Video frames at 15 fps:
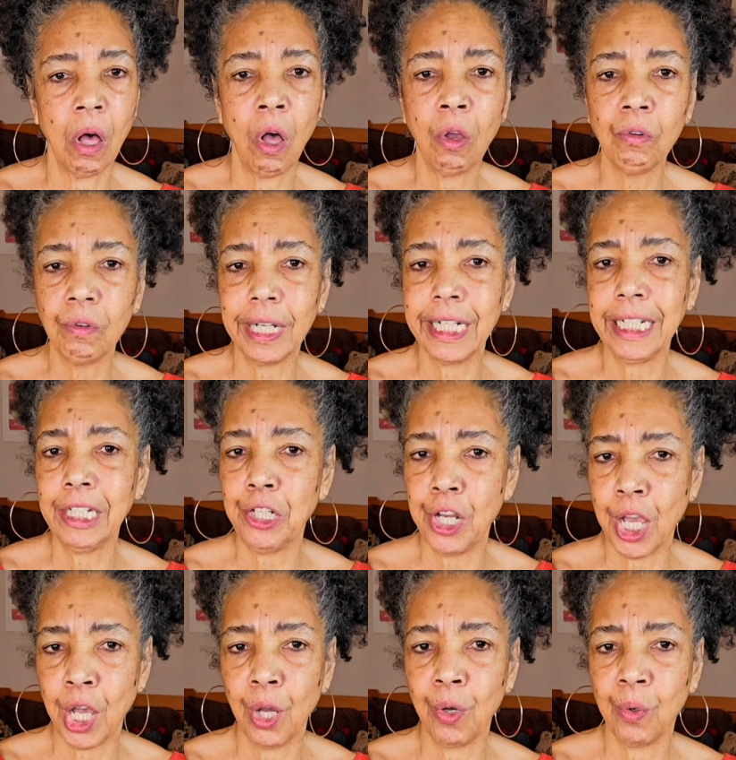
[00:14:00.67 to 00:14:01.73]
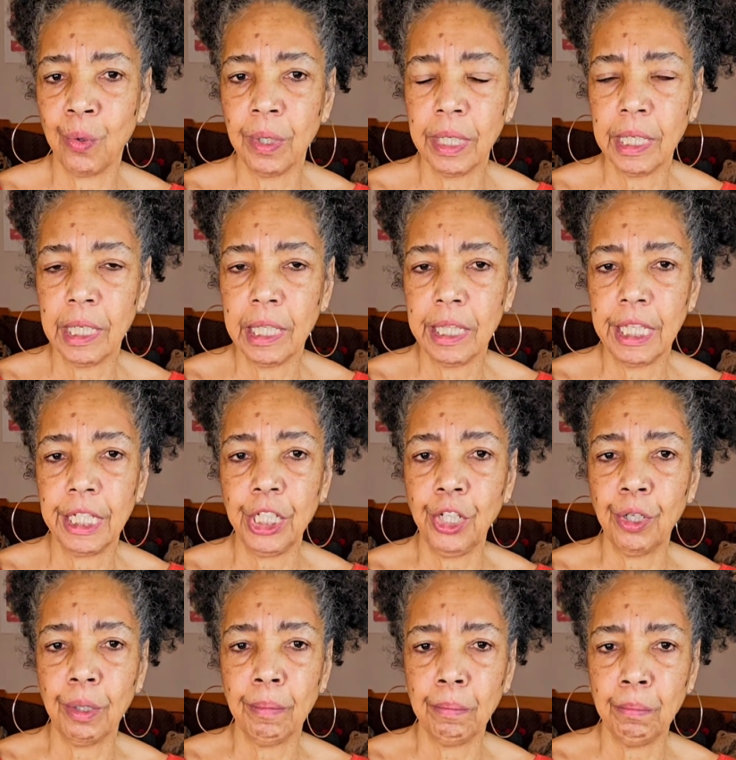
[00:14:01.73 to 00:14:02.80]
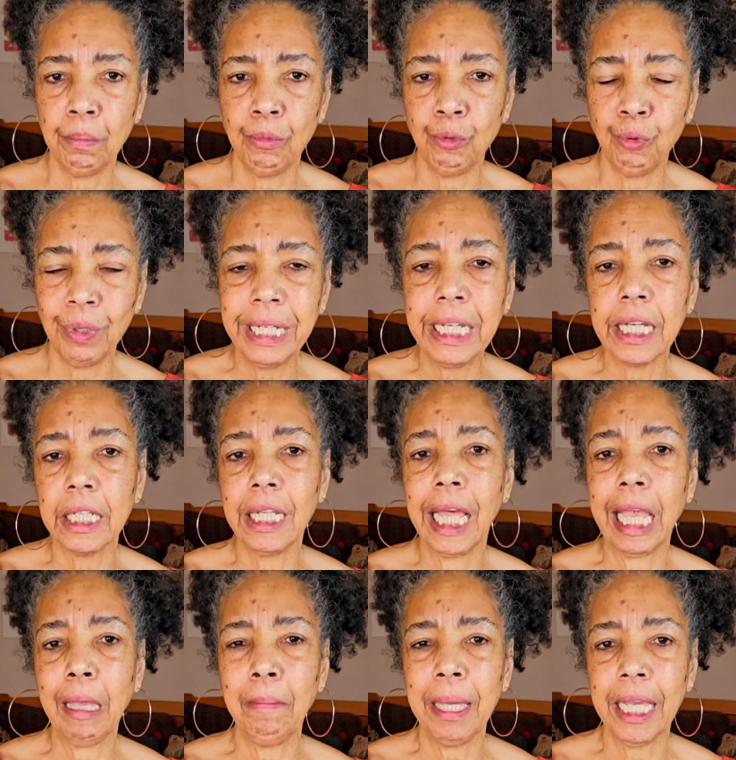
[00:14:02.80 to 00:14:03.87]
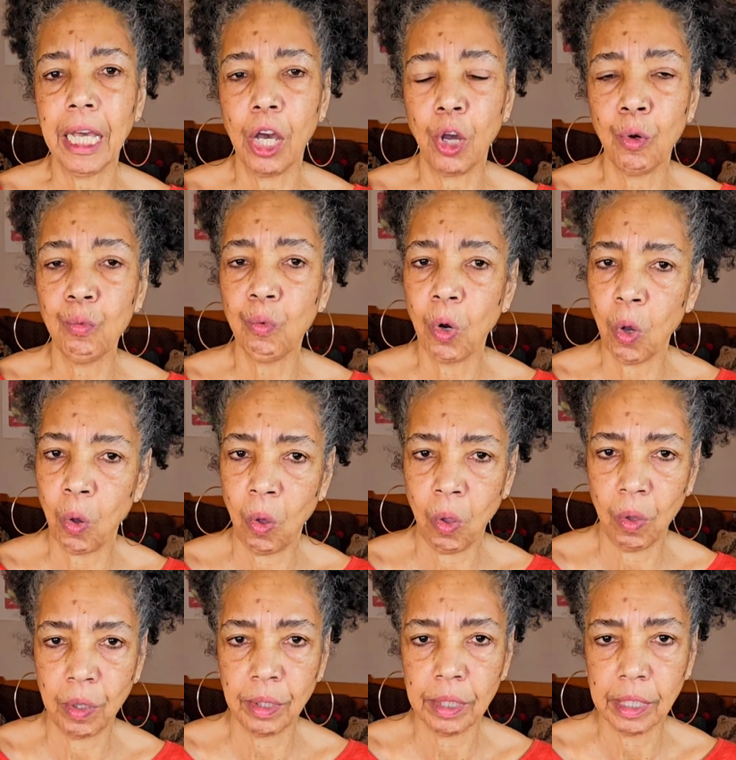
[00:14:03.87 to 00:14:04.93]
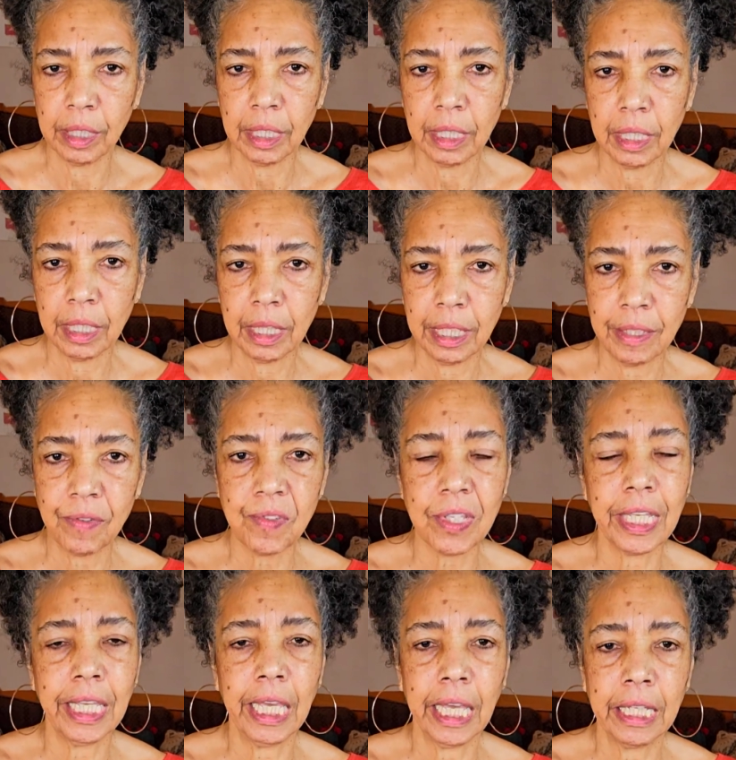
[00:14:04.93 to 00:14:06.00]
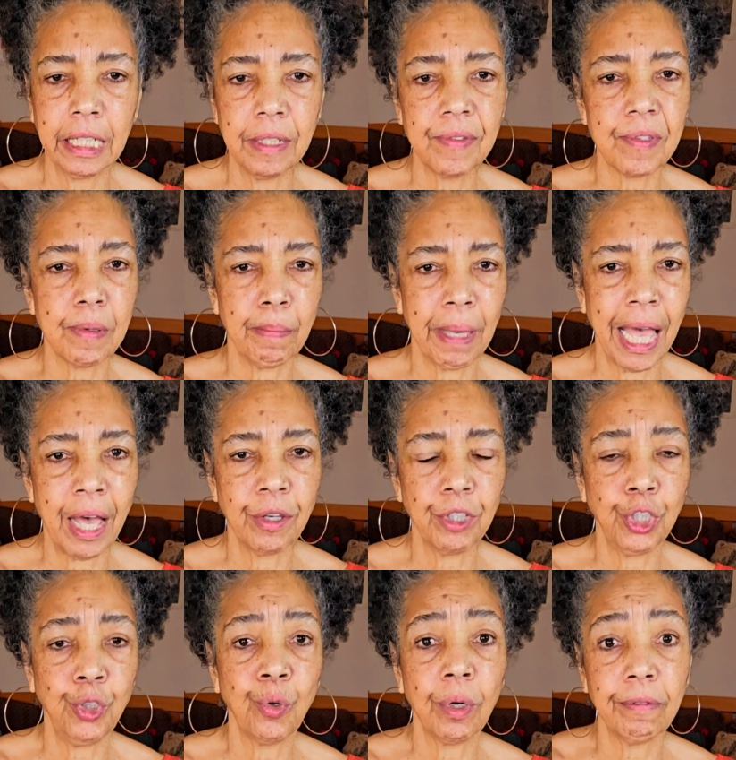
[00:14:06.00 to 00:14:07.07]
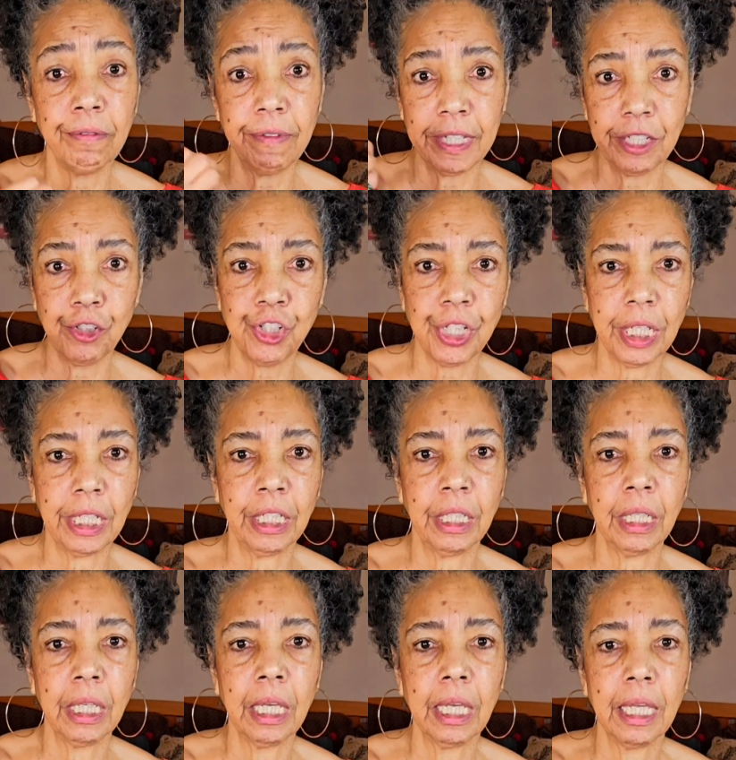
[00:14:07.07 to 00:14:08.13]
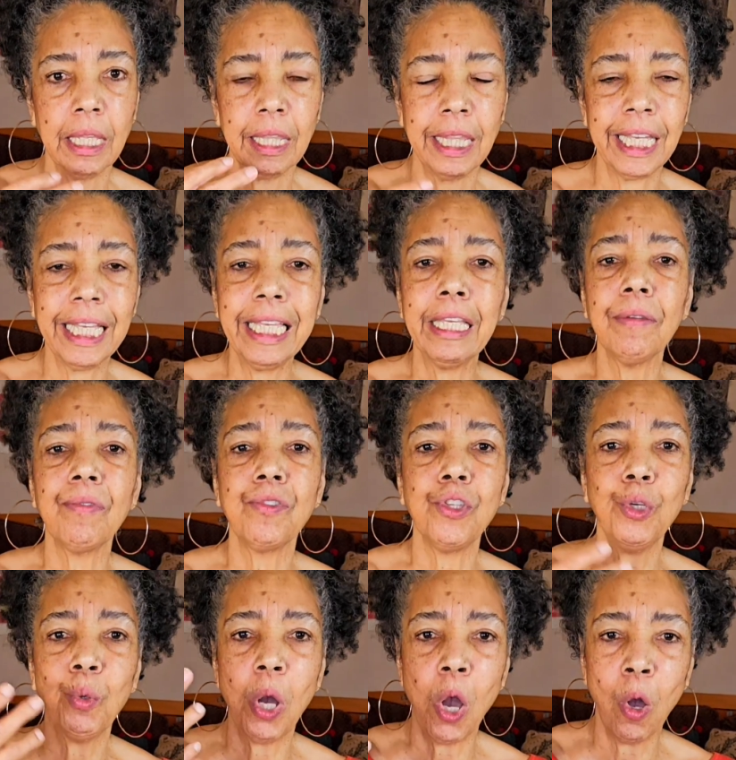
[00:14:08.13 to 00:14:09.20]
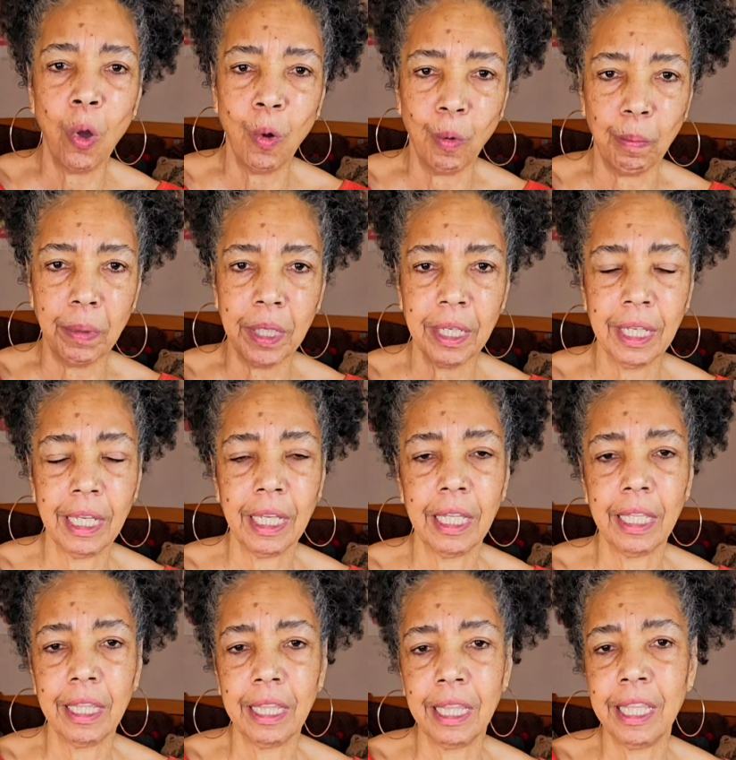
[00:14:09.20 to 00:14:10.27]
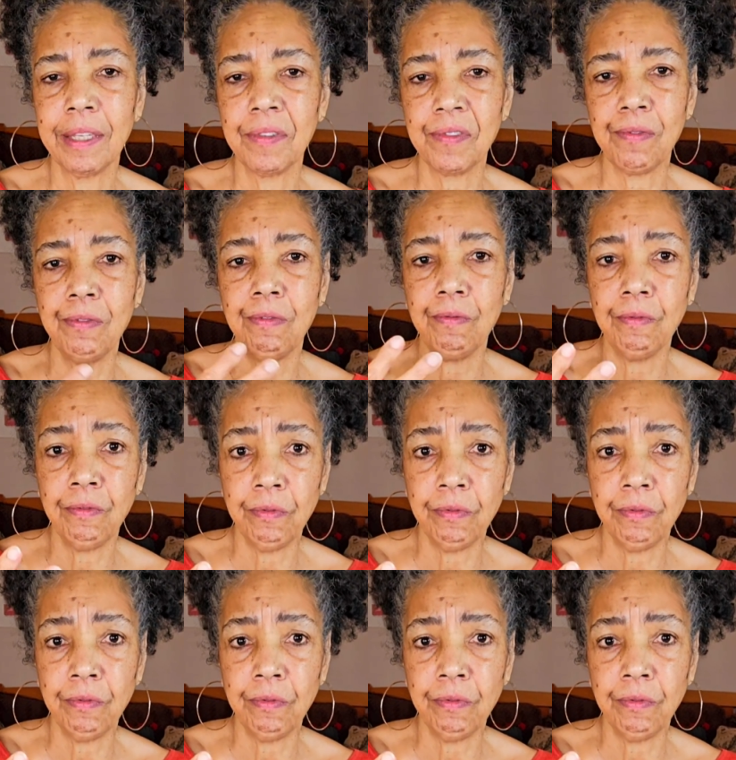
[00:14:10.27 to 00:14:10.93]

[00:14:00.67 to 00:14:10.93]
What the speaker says: already know that you're reclaiming a role. This again is about your vision that gives you hope. This